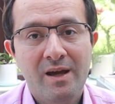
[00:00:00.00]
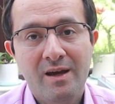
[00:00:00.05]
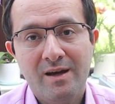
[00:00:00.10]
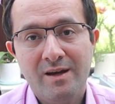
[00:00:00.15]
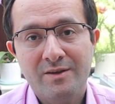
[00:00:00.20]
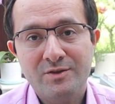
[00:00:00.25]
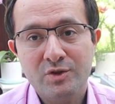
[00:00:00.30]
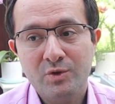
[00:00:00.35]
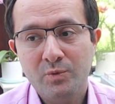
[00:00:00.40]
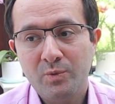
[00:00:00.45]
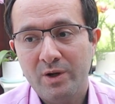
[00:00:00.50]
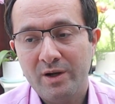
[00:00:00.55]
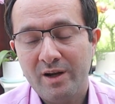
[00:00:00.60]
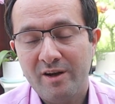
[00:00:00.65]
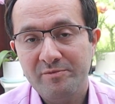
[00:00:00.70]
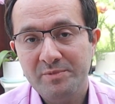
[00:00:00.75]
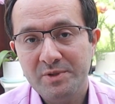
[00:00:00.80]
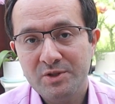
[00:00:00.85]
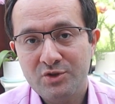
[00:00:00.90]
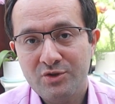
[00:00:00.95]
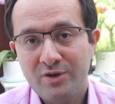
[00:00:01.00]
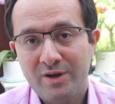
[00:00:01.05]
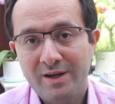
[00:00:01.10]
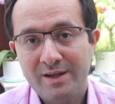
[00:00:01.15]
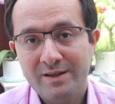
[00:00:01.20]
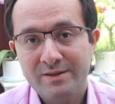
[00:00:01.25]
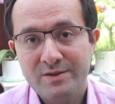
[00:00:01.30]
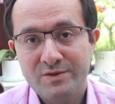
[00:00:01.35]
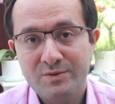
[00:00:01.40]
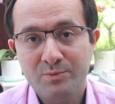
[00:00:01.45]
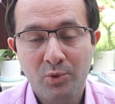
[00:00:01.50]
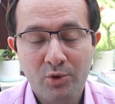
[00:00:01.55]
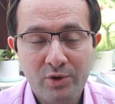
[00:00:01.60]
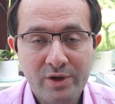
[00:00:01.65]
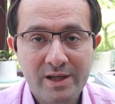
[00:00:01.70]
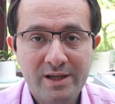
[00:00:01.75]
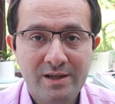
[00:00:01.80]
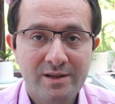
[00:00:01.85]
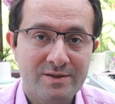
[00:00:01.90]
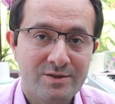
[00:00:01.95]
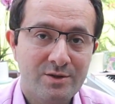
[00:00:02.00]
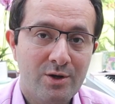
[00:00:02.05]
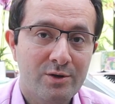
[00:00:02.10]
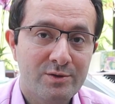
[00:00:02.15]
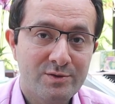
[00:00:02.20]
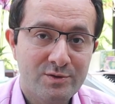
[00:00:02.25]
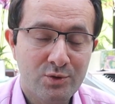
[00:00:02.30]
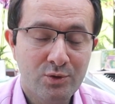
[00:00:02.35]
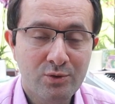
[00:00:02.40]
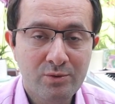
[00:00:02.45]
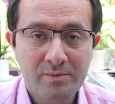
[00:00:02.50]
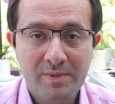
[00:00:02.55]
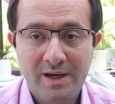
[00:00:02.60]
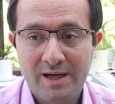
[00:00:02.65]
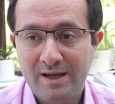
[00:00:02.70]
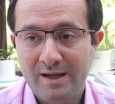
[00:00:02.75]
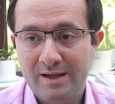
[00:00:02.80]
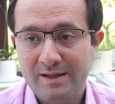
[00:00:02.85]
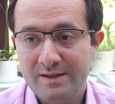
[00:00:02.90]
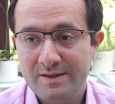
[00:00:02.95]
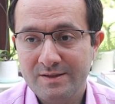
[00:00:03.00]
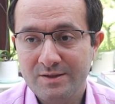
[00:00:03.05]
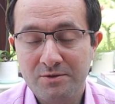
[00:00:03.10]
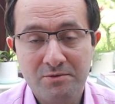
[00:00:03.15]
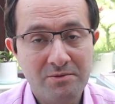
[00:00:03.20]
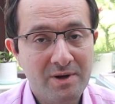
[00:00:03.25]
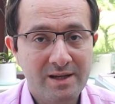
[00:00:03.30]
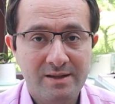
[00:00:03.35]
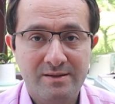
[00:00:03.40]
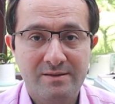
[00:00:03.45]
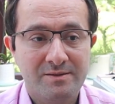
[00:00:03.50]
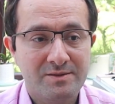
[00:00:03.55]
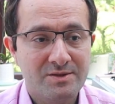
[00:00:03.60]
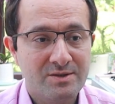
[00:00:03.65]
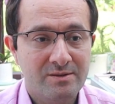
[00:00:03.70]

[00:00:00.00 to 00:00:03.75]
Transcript: So the one I've been trying this morning is called Zoom, and it's great.